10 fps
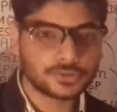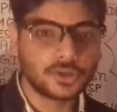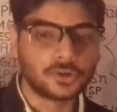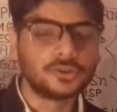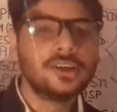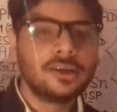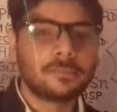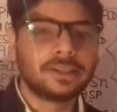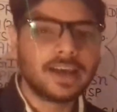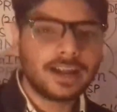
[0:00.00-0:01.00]
So,
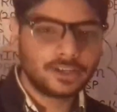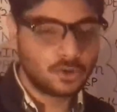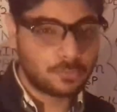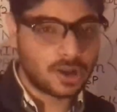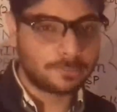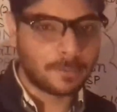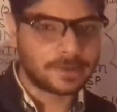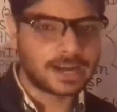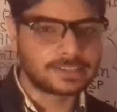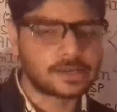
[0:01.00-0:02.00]
mean the two
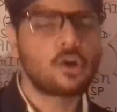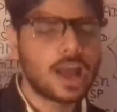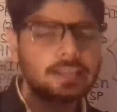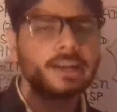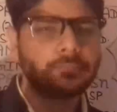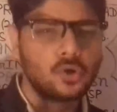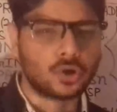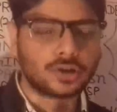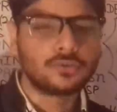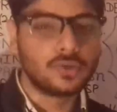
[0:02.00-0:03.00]
polypeptide chain or either
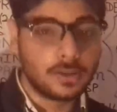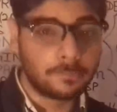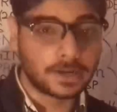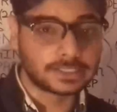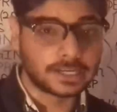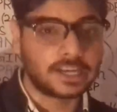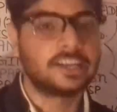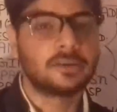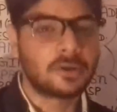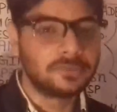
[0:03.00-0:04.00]
more will be
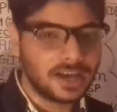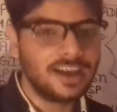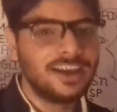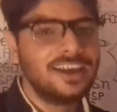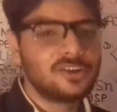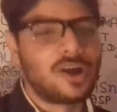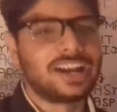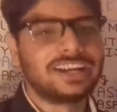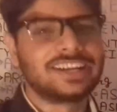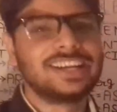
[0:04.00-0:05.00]
present in terms of the
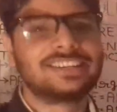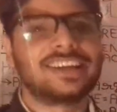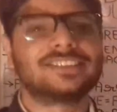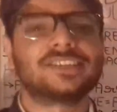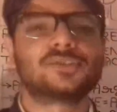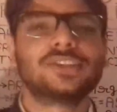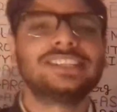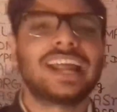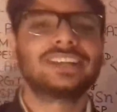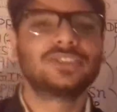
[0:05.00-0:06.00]
quaternary structure. So
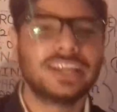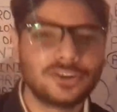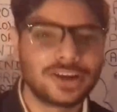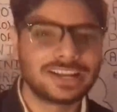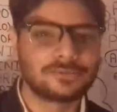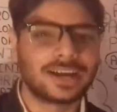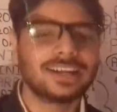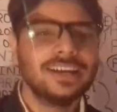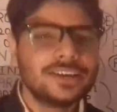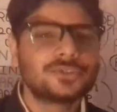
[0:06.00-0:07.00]
these are actually known as
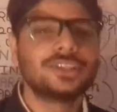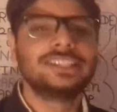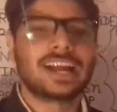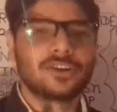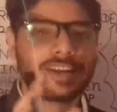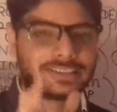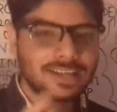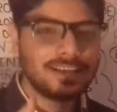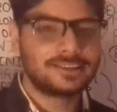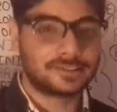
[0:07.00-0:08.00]
what? So these are known
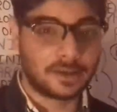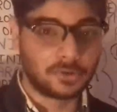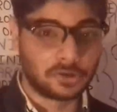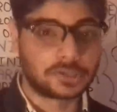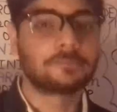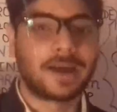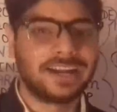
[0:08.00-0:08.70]
as the subunits.